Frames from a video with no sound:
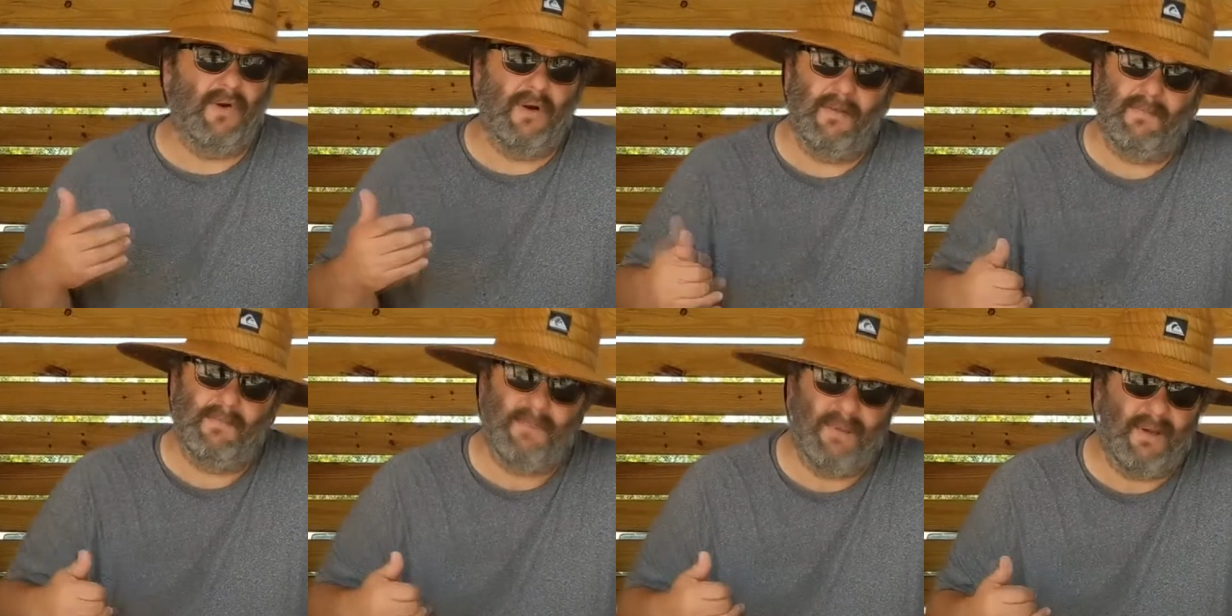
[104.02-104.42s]

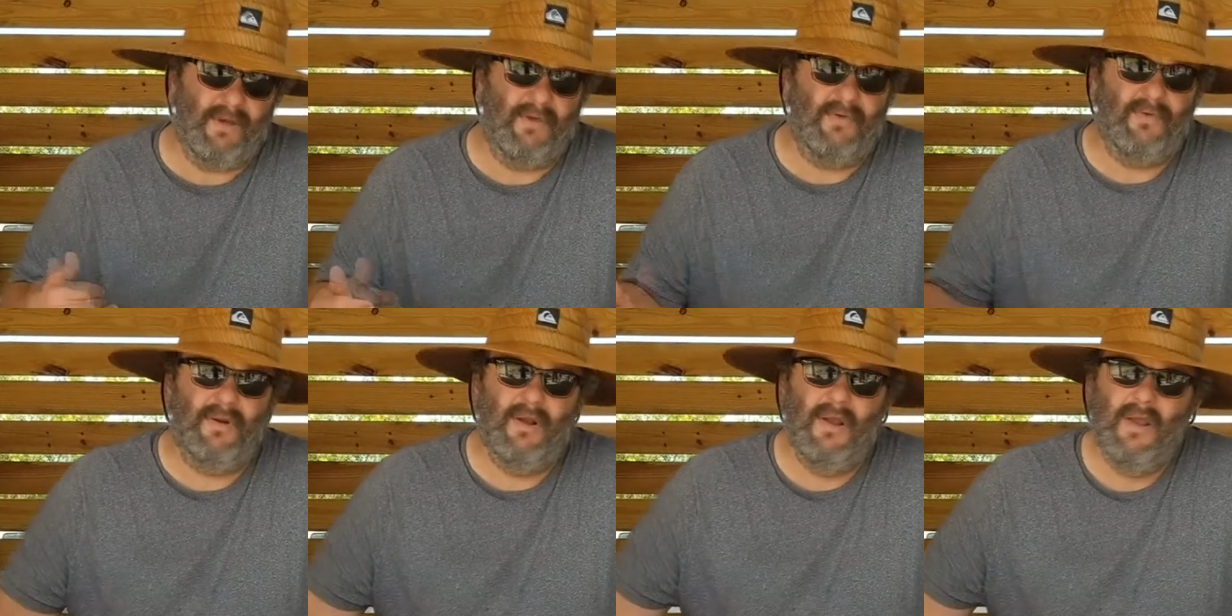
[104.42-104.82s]
or a
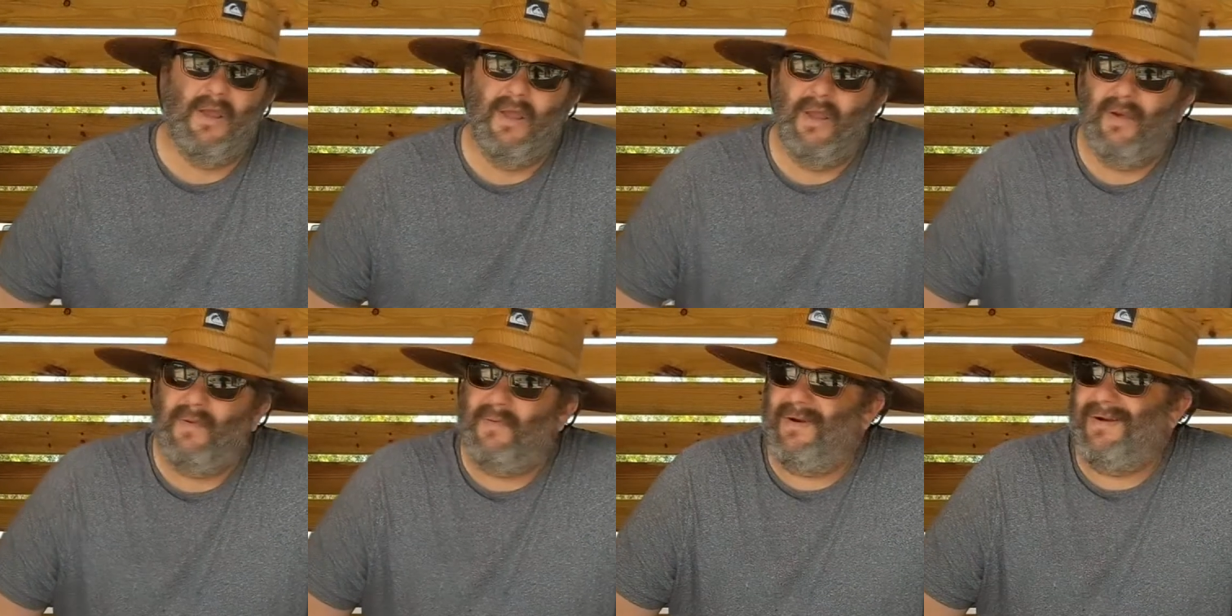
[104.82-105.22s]
boat,
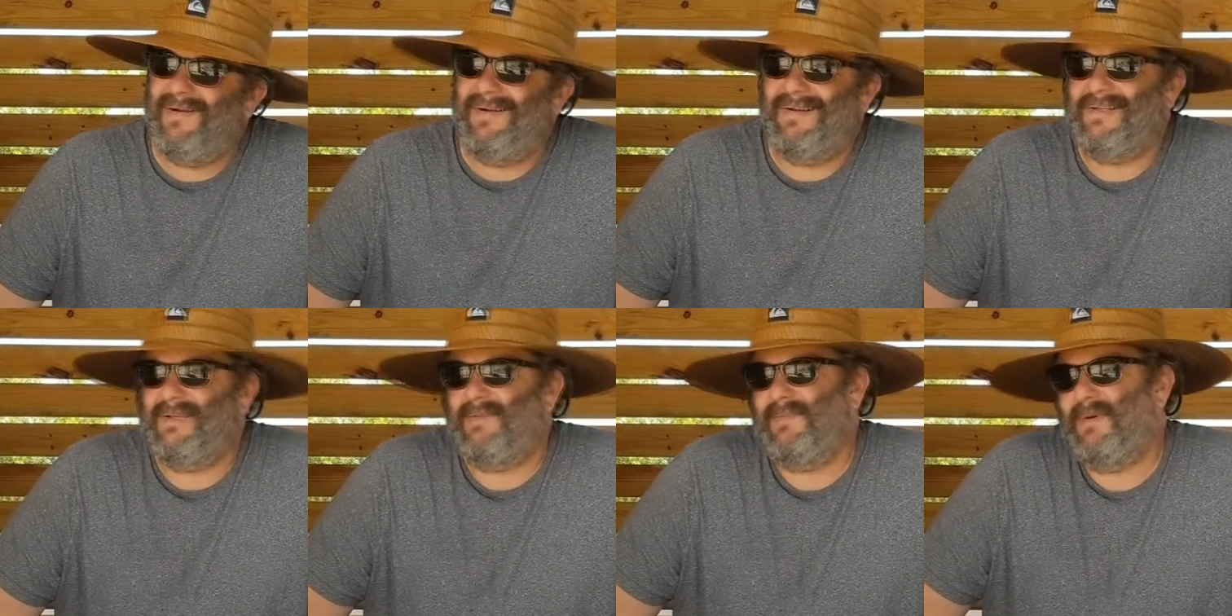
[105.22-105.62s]

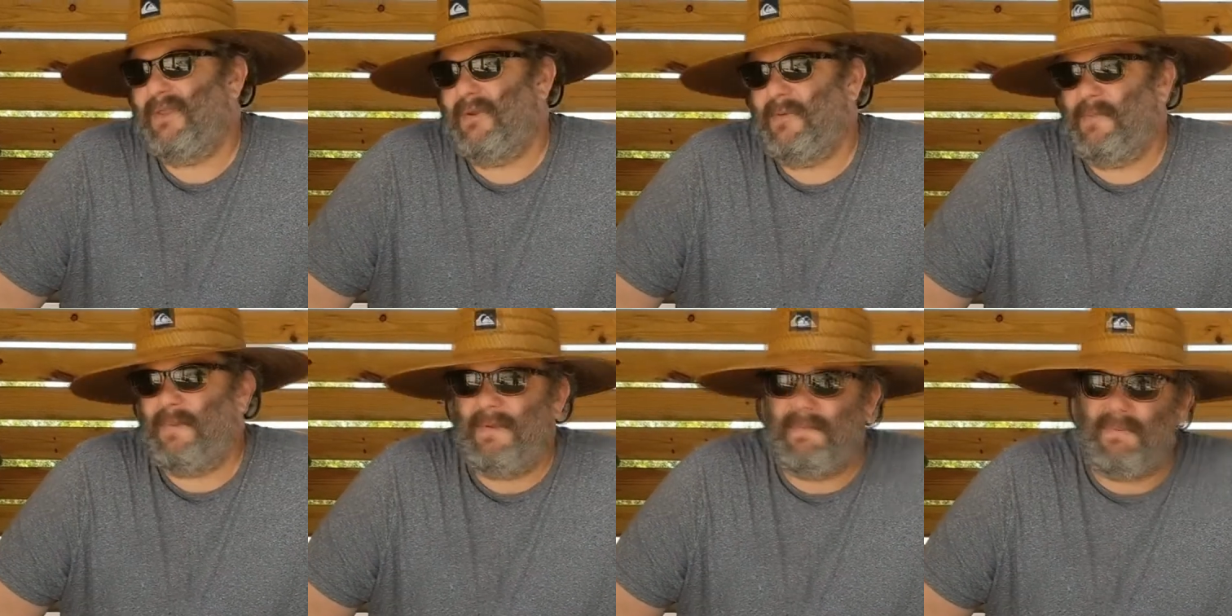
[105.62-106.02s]
whereas some
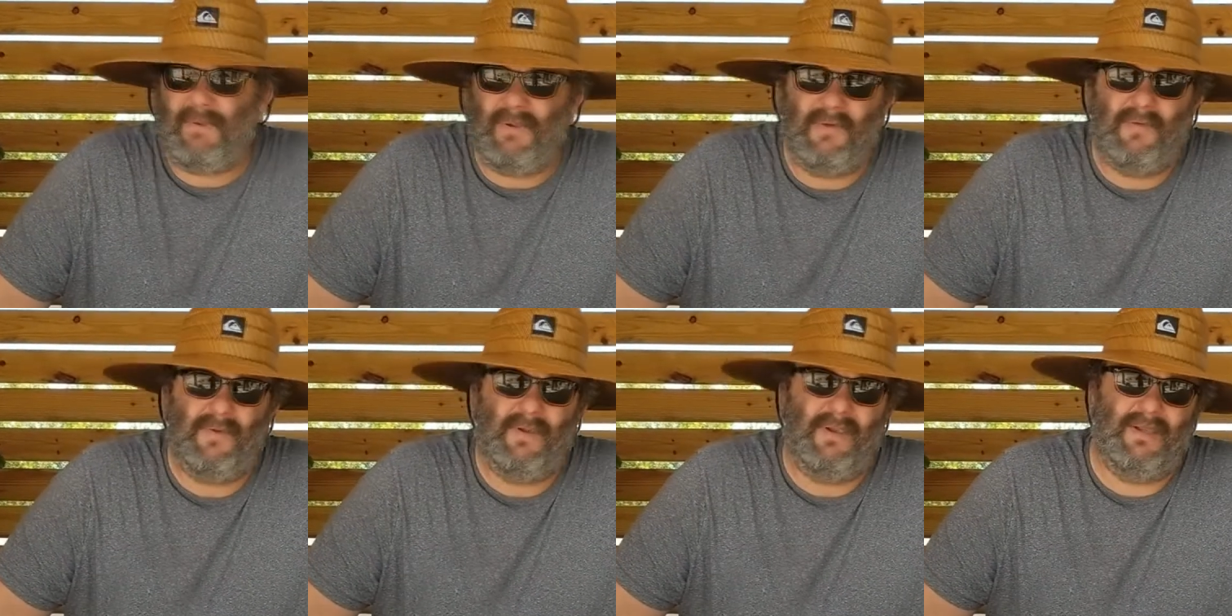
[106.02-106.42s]
other people
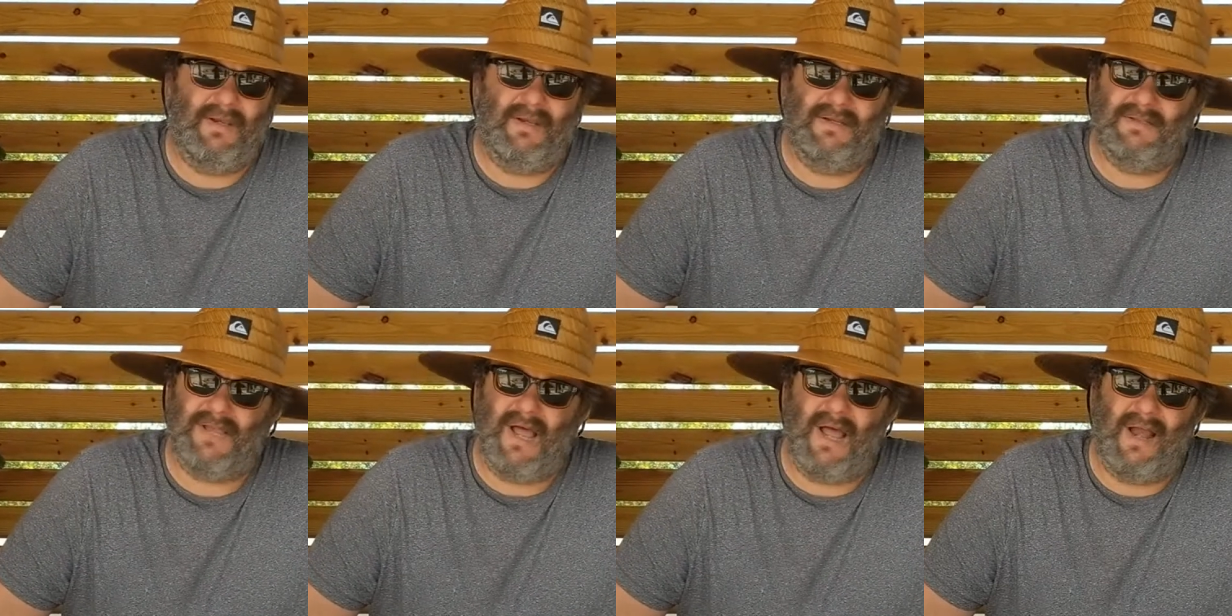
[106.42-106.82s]
are really
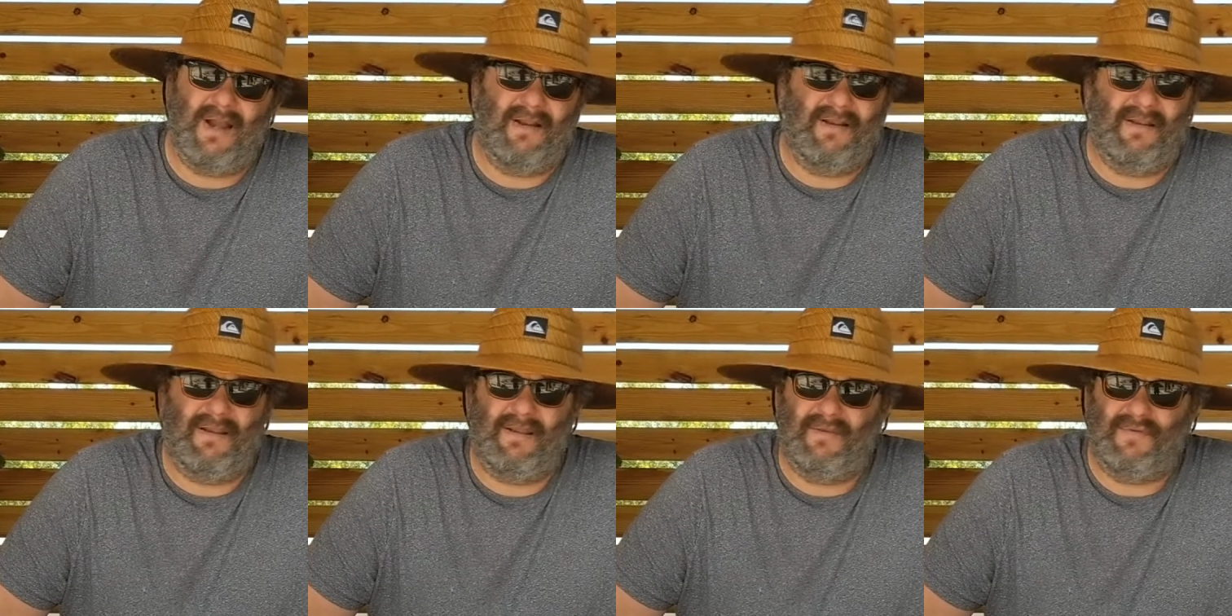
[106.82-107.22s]

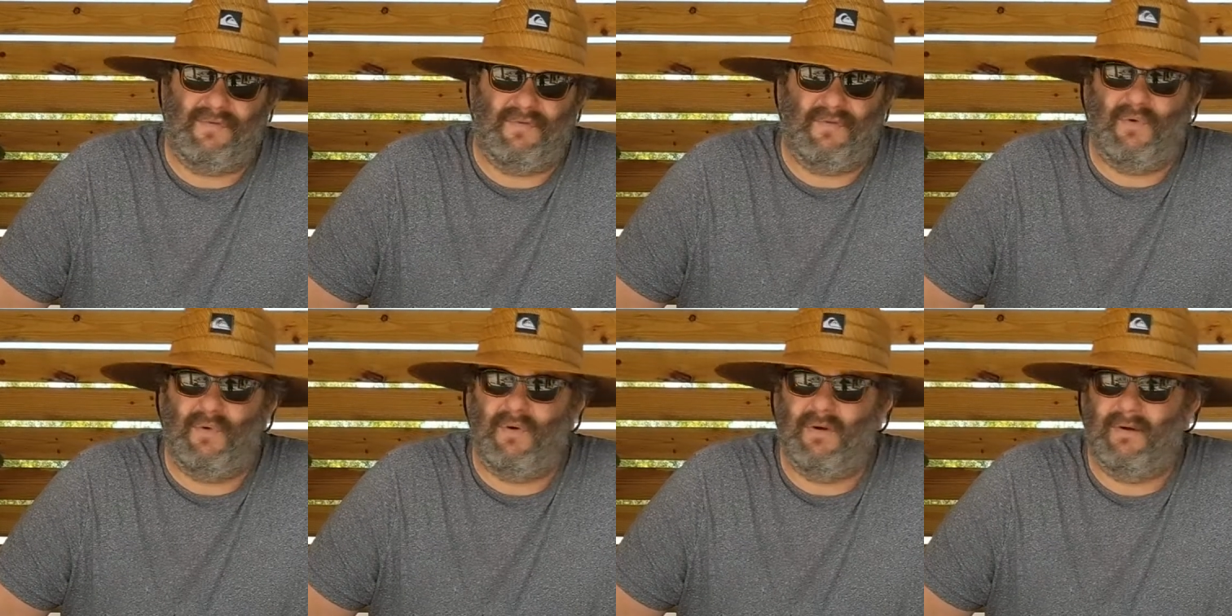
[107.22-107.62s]
designing these
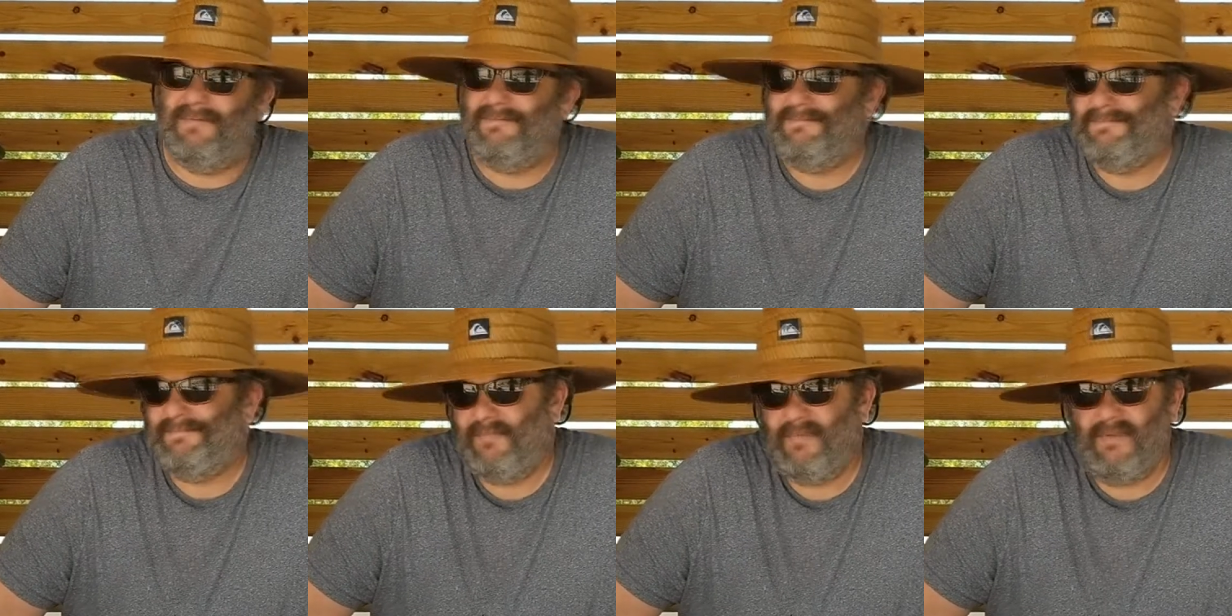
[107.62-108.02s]
for
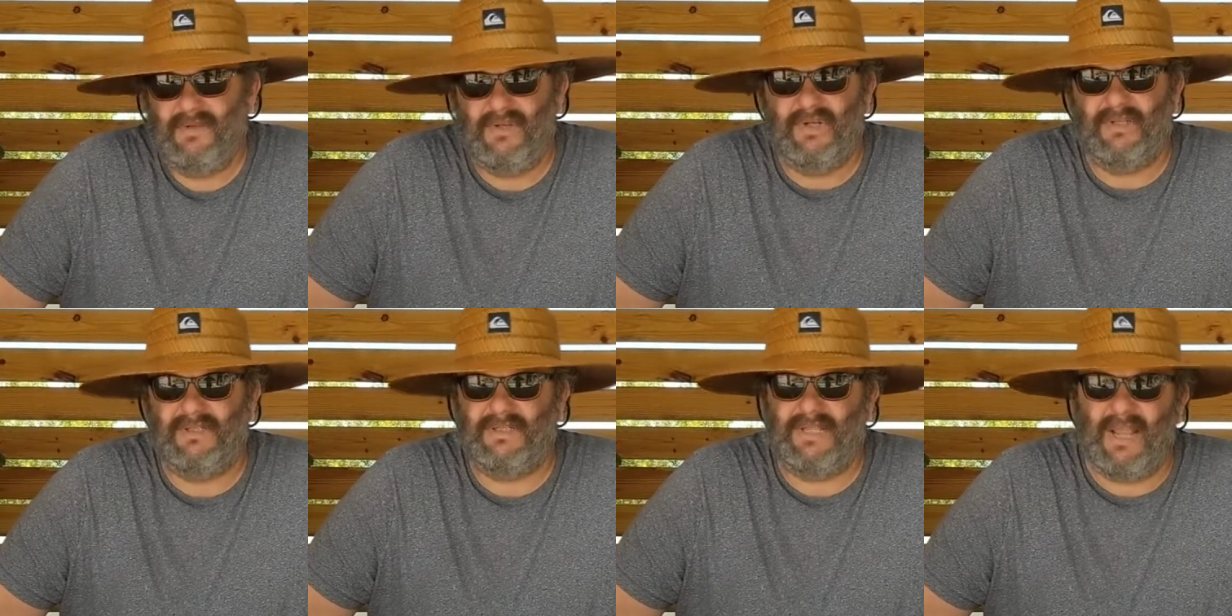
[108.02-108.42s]

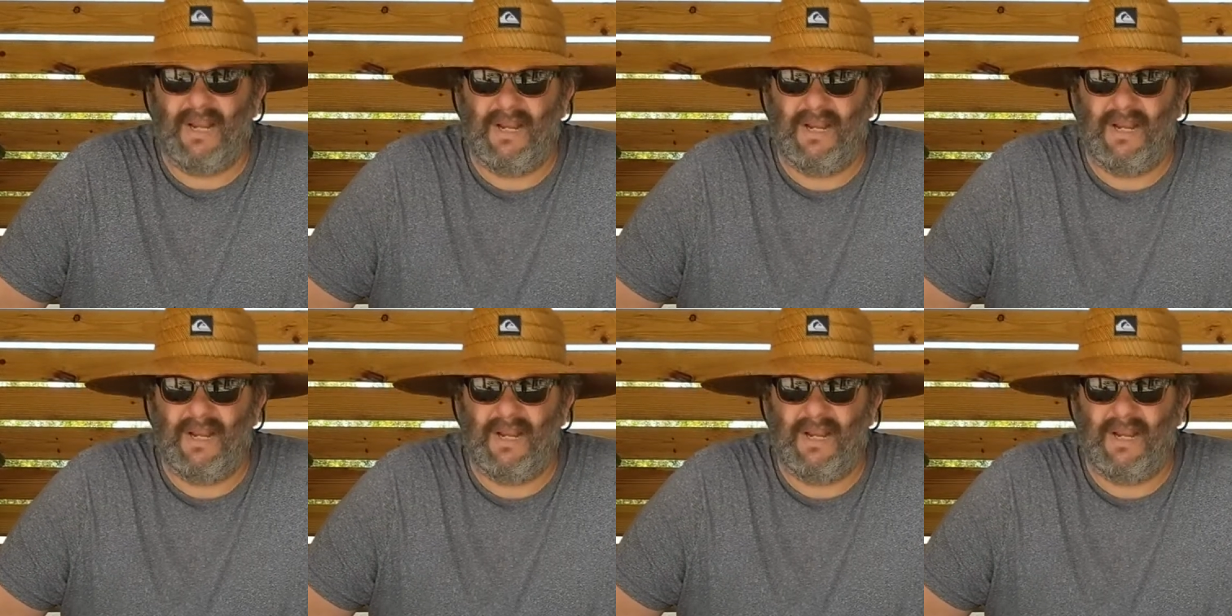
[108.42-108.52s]
just